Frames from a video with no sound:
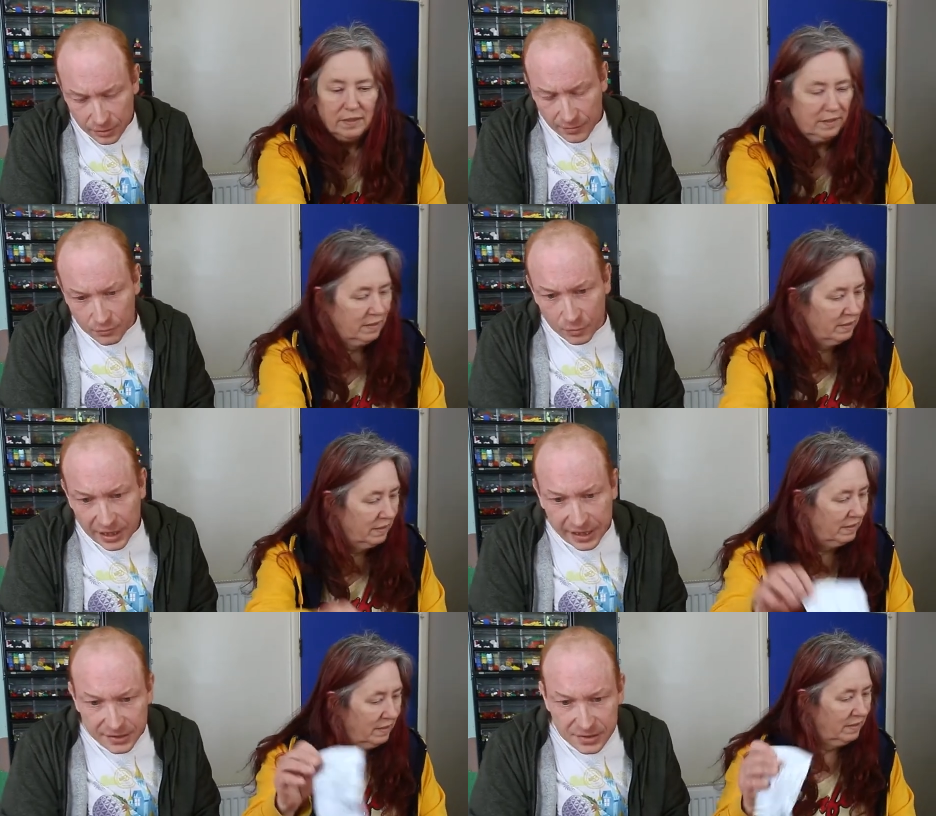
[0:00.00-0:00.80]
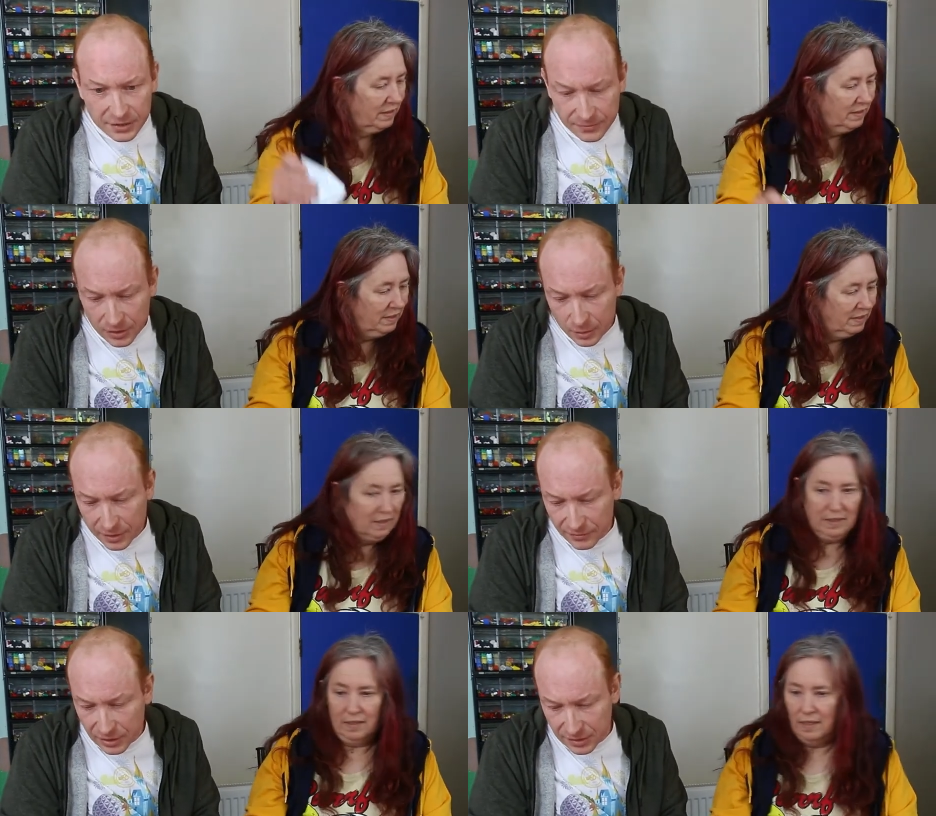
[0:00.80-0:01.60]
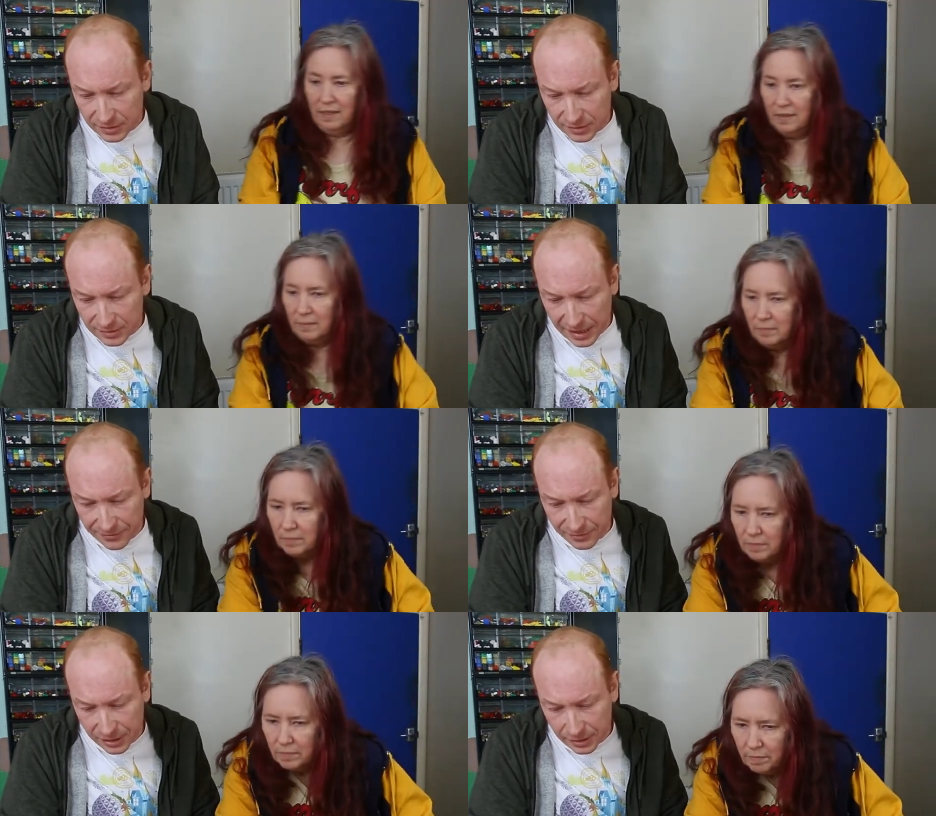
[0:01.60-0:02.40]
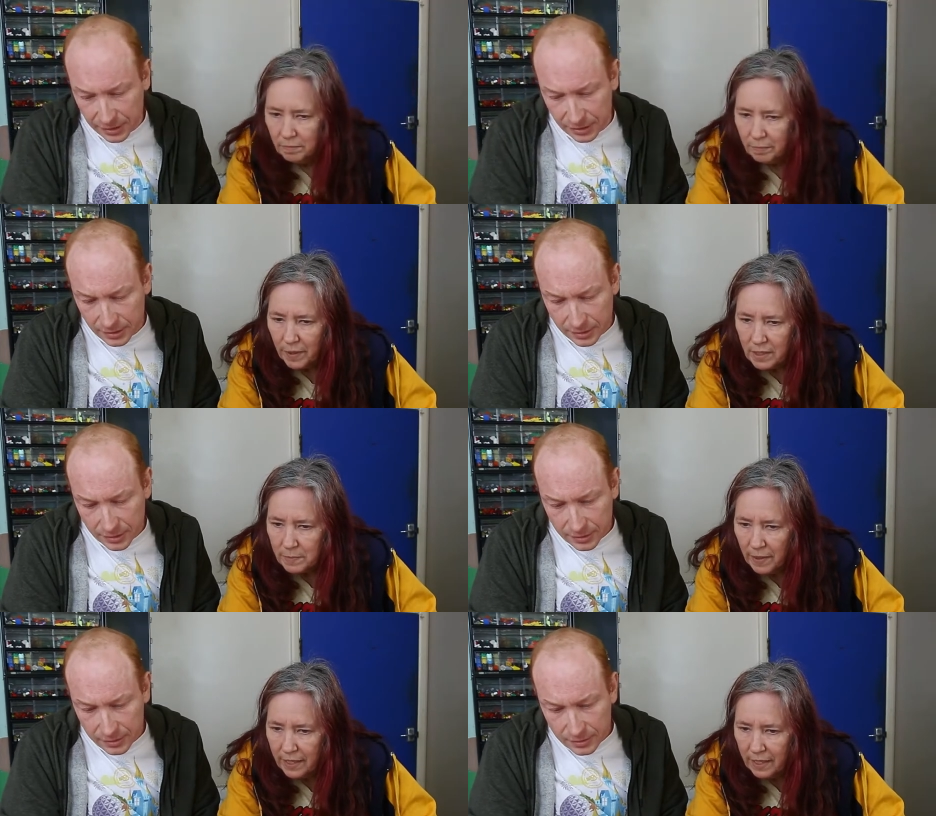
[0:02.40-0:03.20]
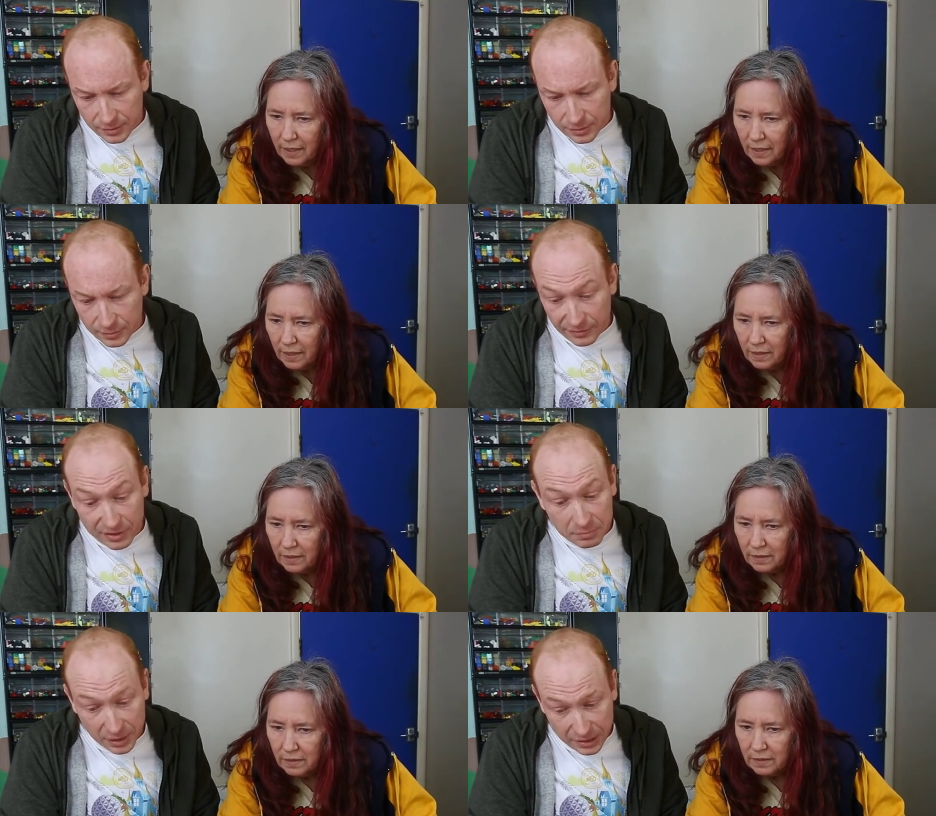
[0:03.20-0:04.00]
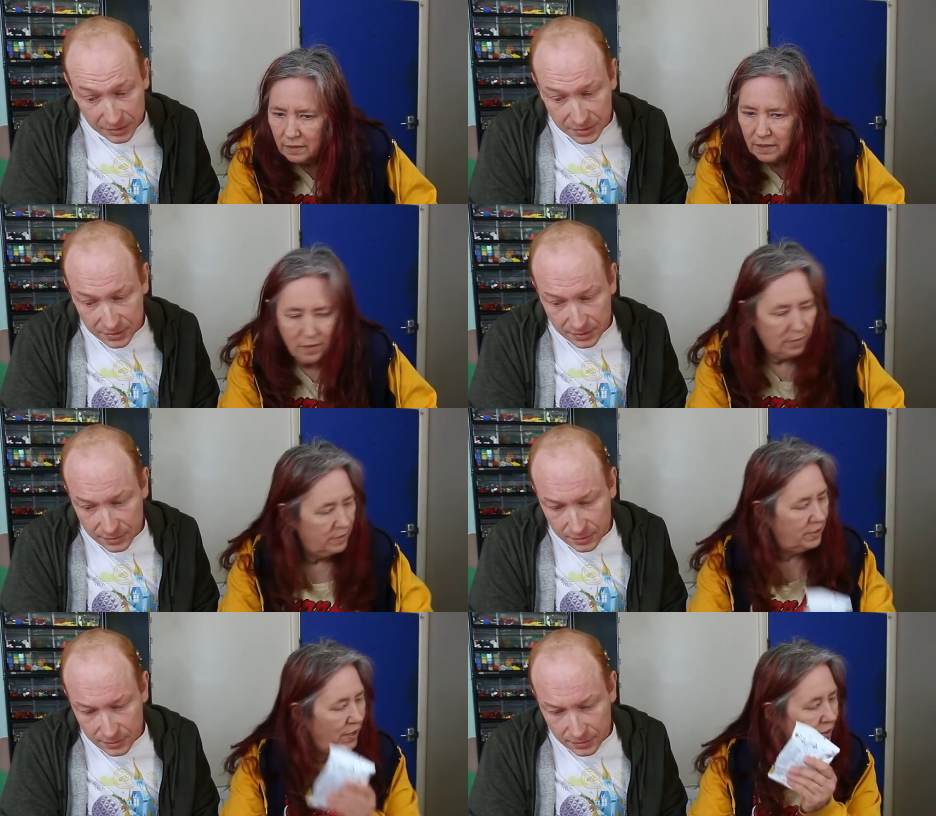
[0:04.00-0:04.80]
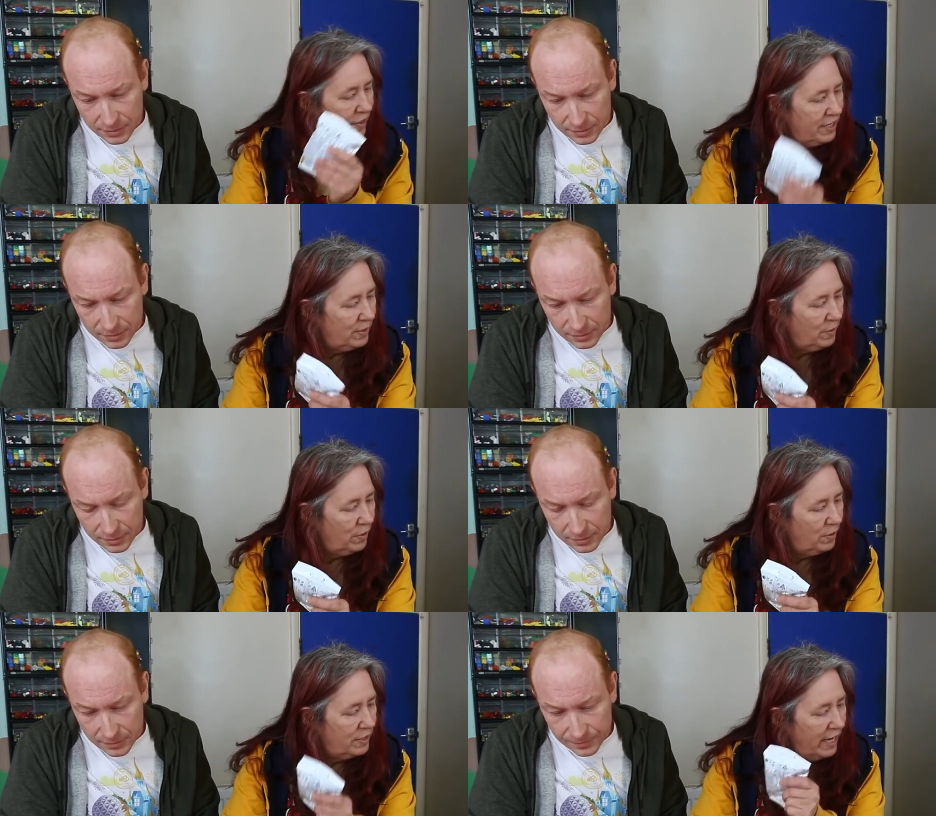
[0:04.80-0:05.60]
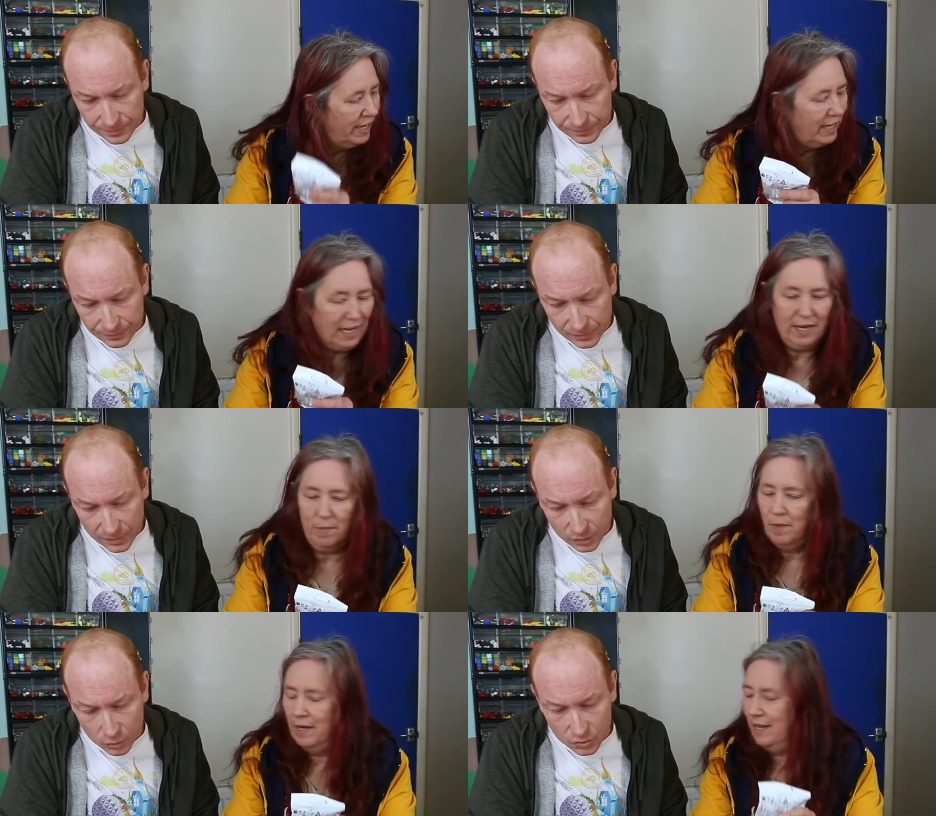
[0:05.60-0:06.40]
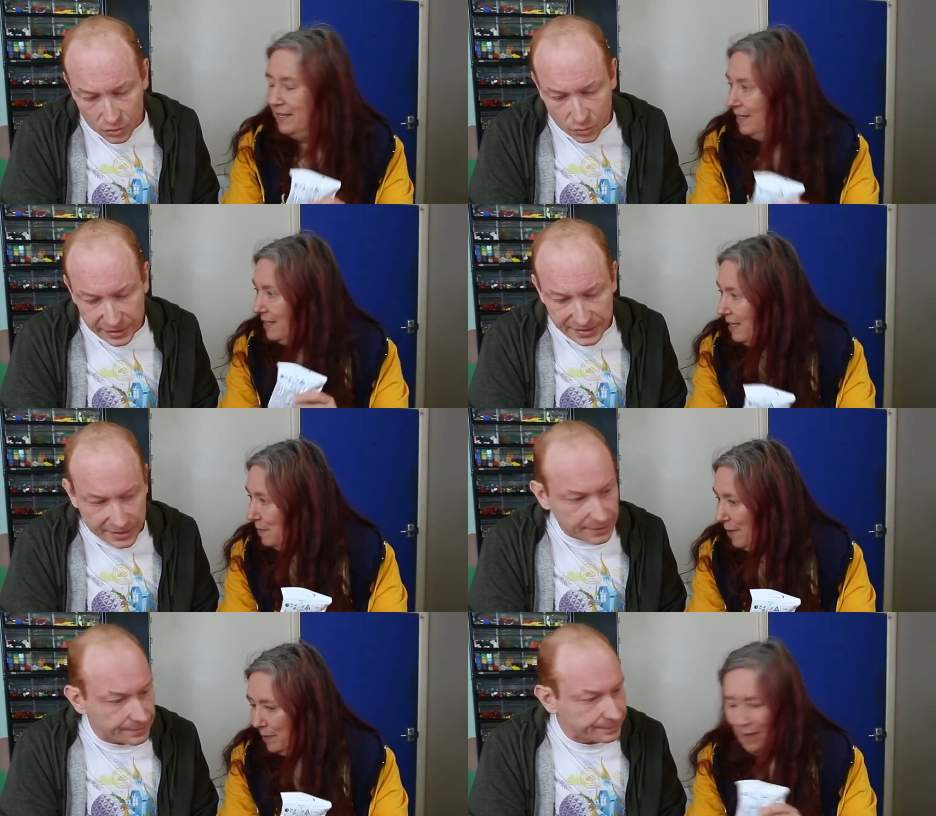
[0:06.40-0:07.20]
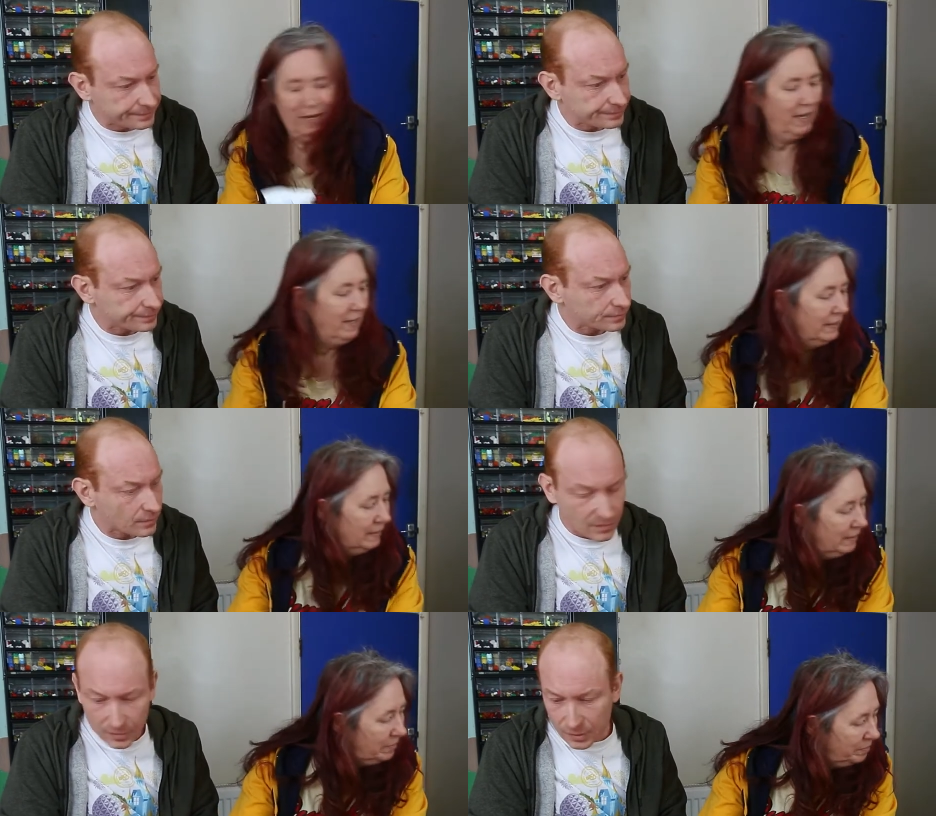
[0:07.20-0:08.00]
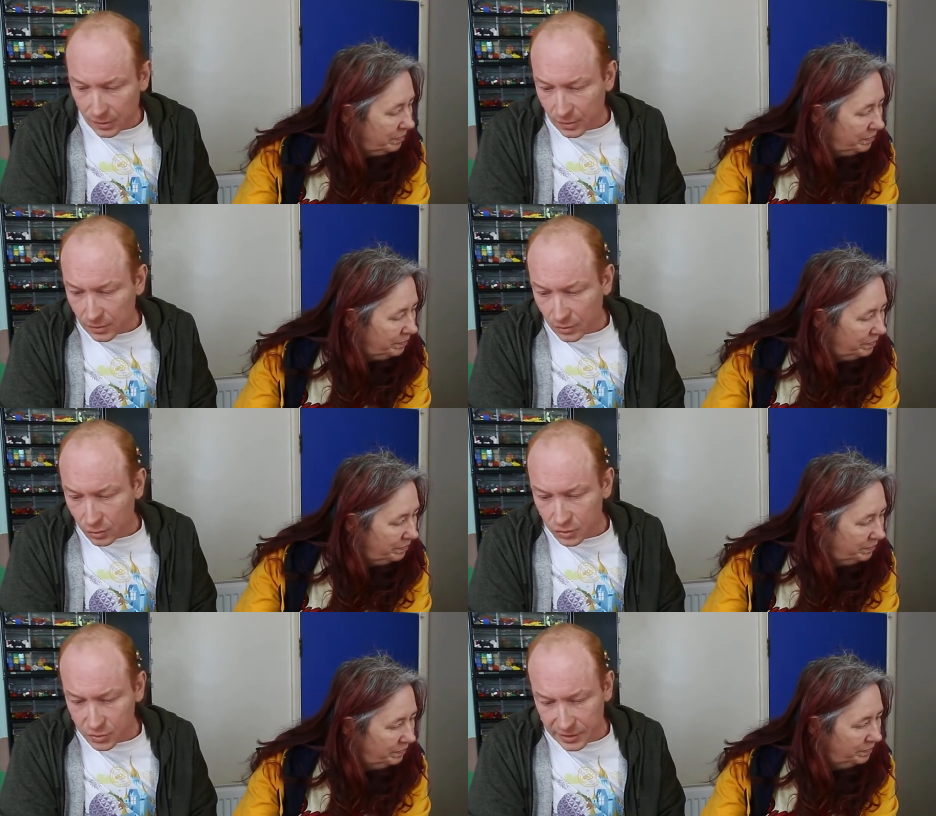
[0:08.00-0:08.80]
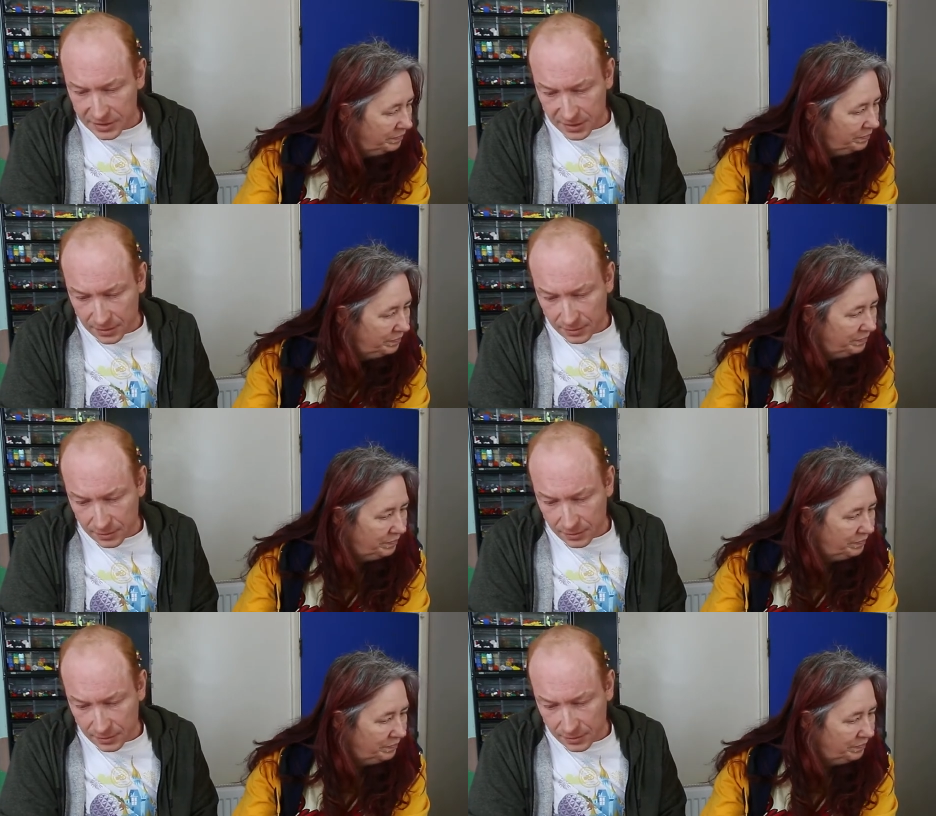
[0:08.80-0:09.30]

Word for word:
Speaker 1: who haven't we had so far? We haven't had um, Daffy. Bugs Bunny. We haven't had Bugs.
Speaker 2: So this one technically on my list is Bugs Bunny
Speaker 1: or Tweety.